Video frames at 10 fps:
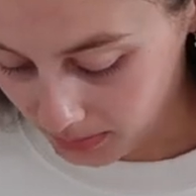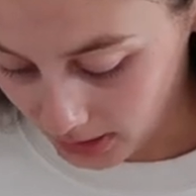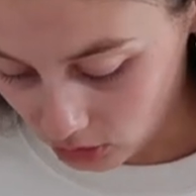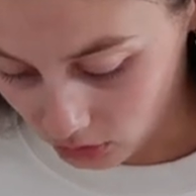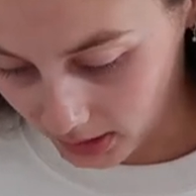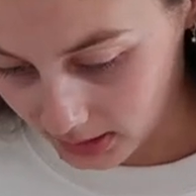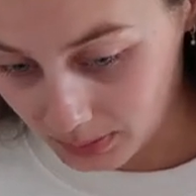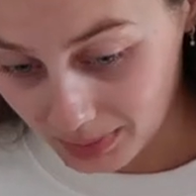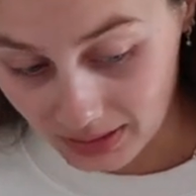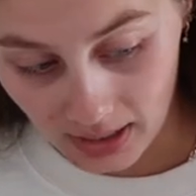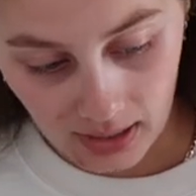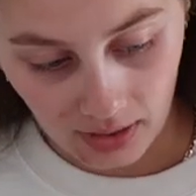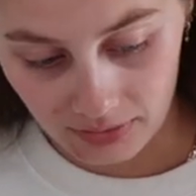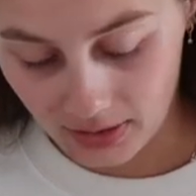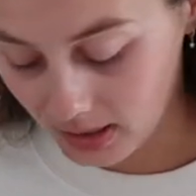Matrix because I
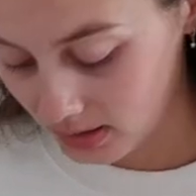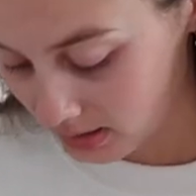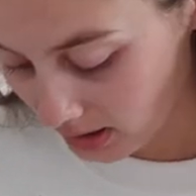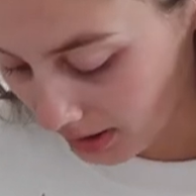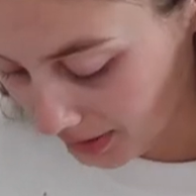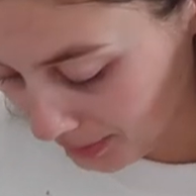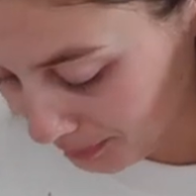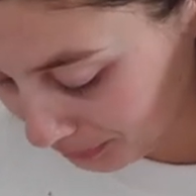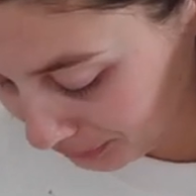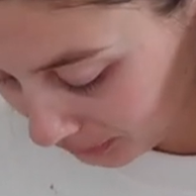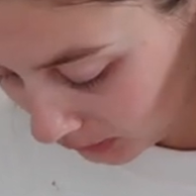love this. I'm